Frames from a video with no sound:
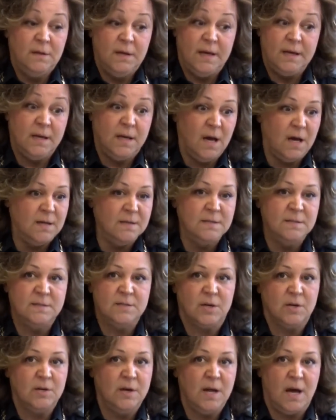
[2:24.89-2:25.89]
and guns
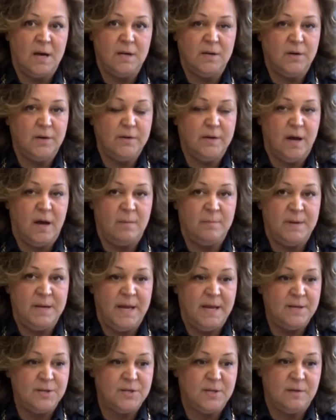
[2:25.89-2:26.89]
are not a good
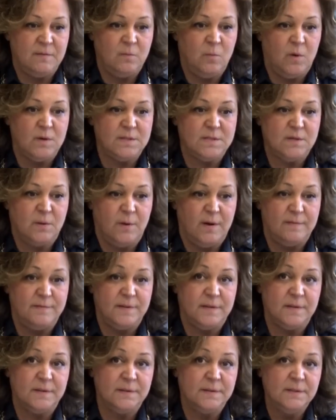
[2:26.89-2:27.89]
combination
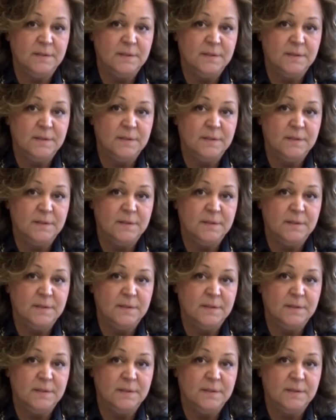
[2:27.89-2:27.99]
whatsoever.